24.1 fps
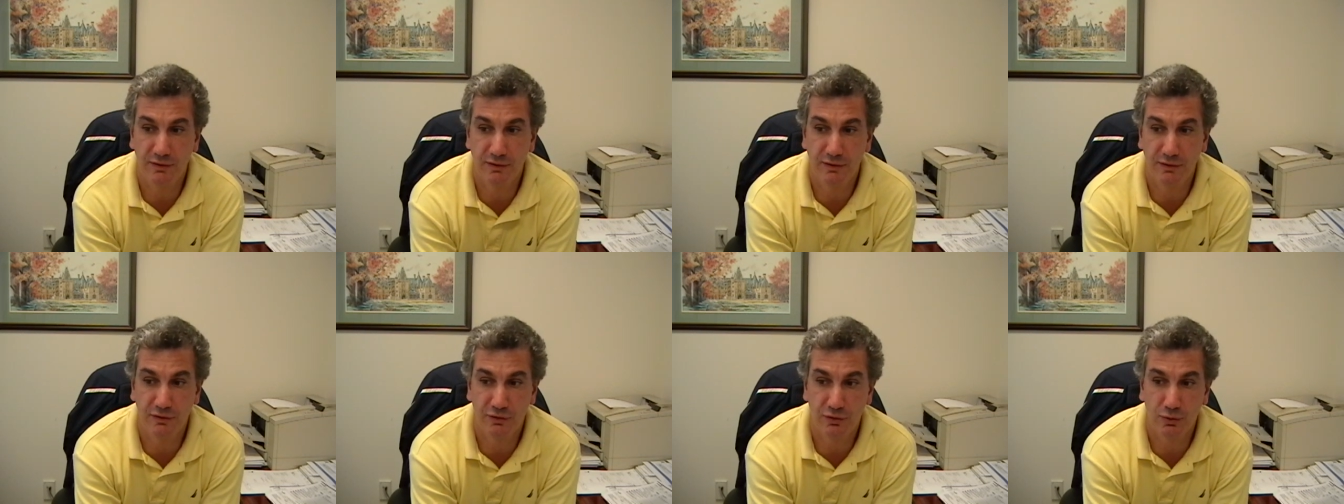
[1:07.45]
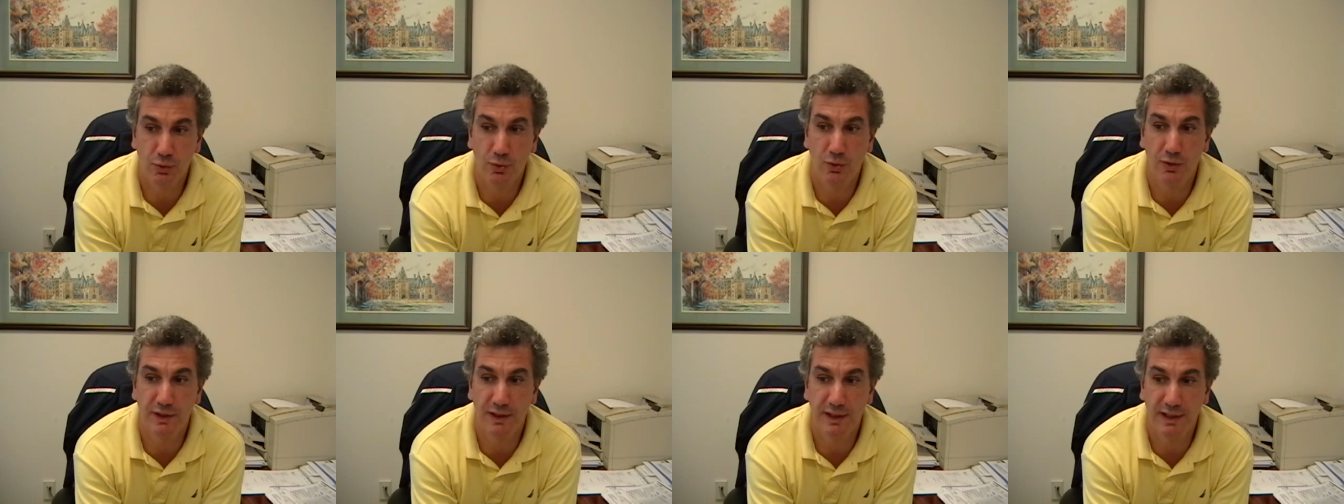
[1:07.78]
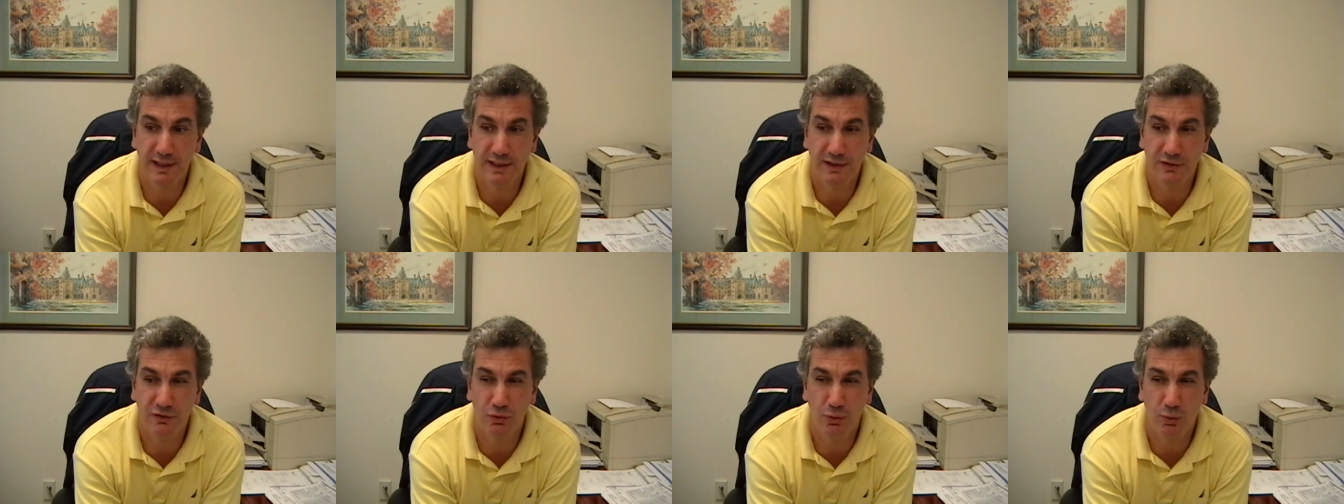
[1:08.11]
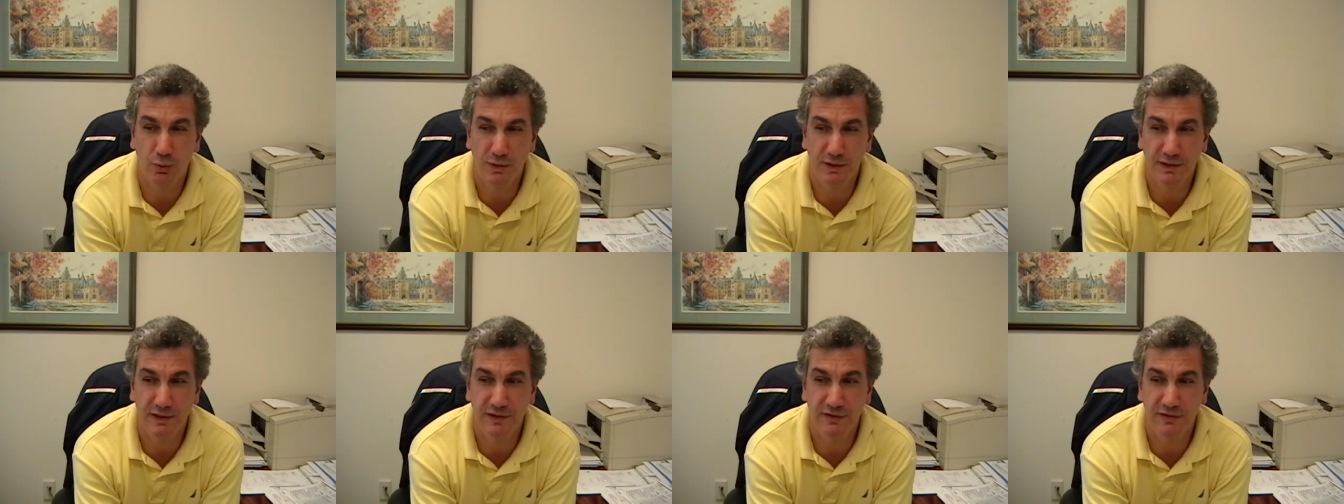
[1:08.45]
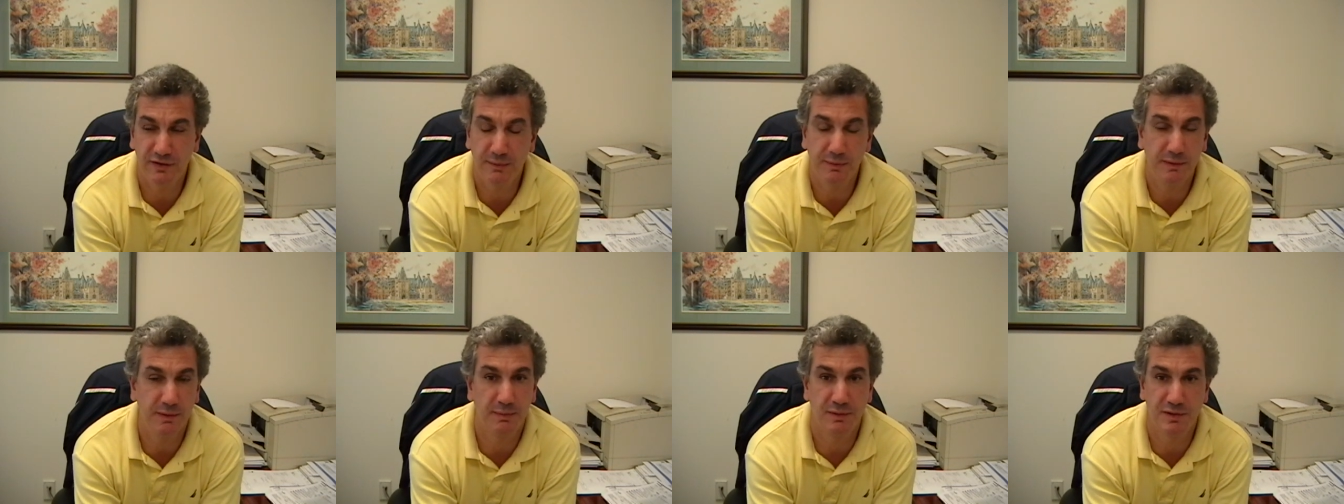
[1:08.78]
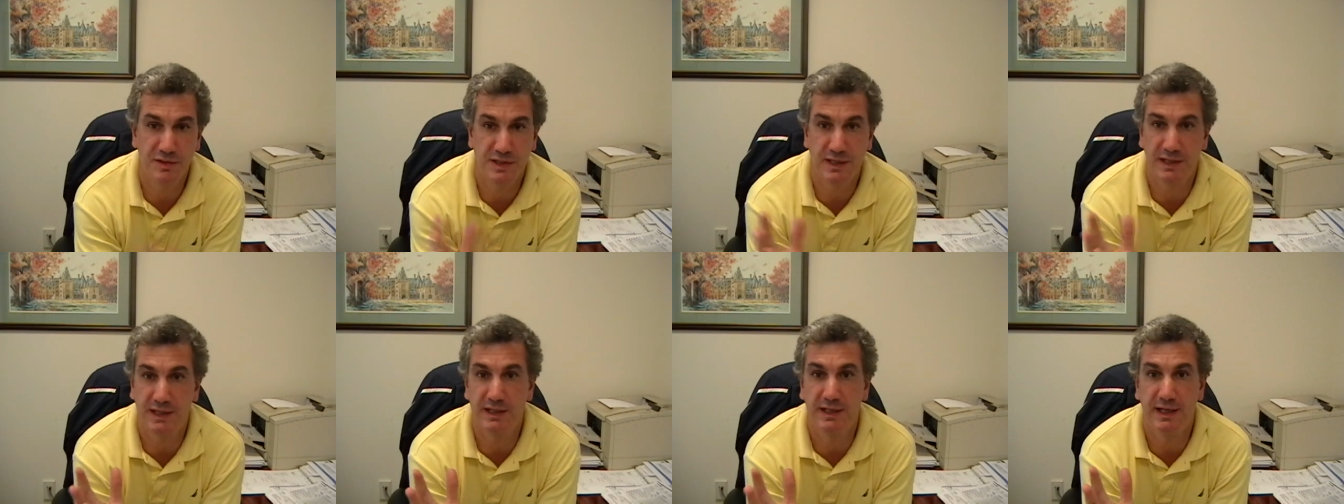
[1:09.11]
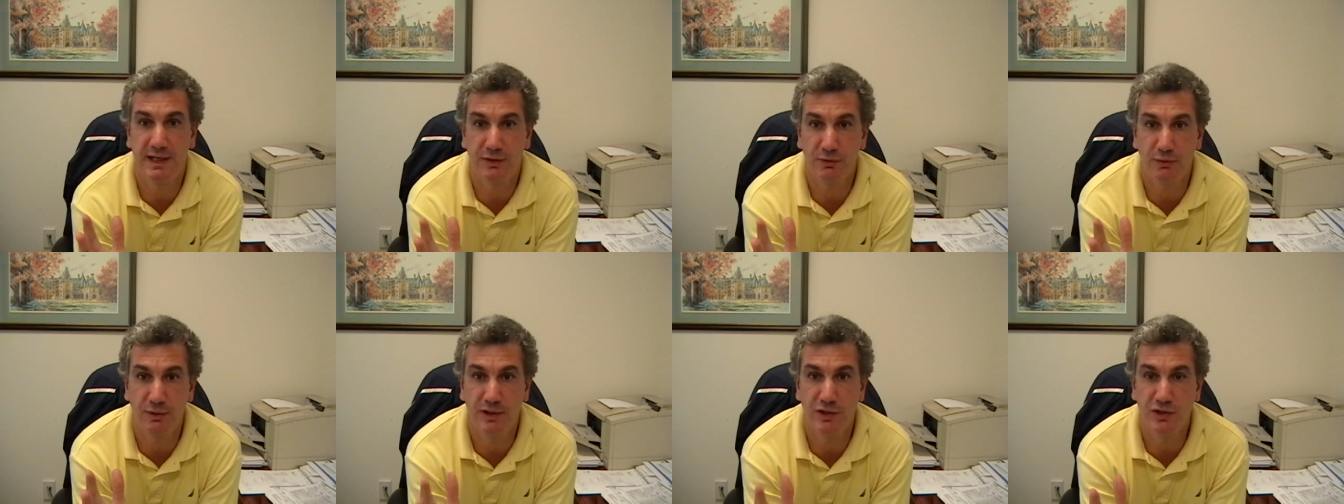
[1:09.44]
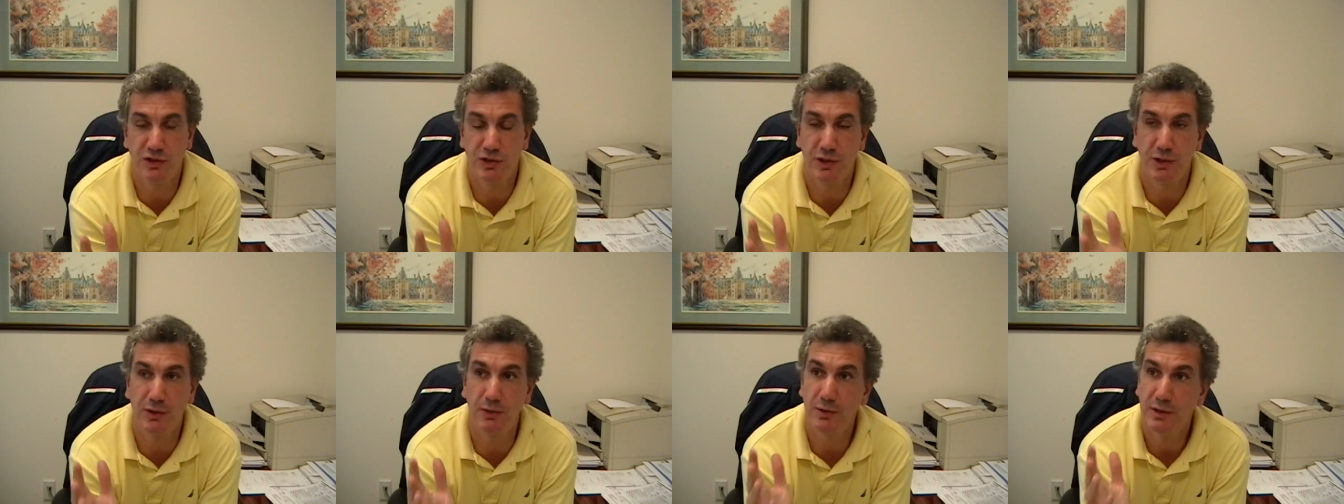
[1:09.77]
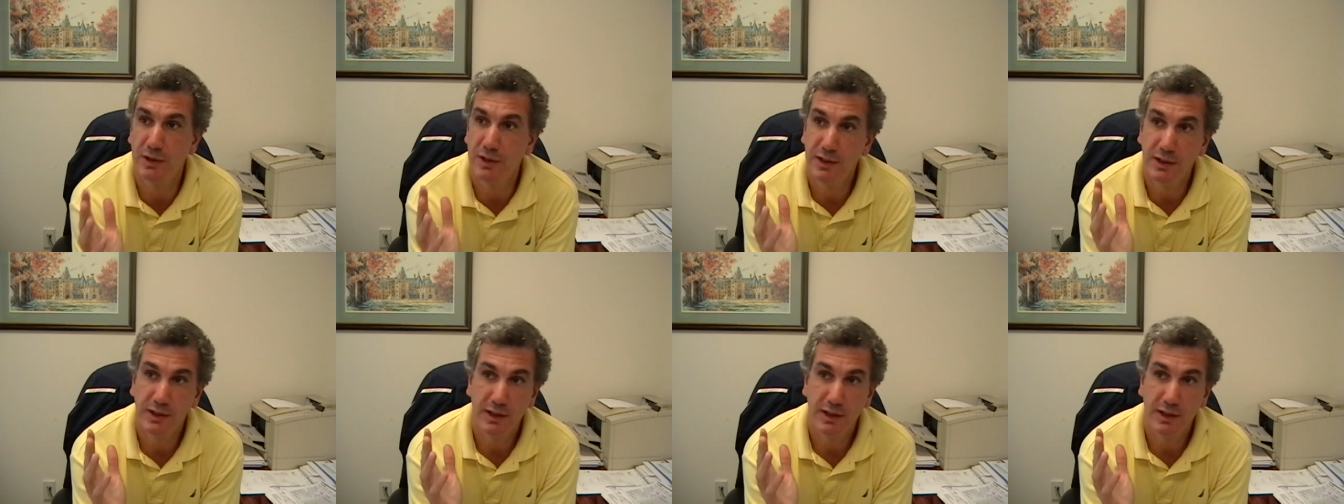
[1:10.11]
scored a 20-something percent connect ratio.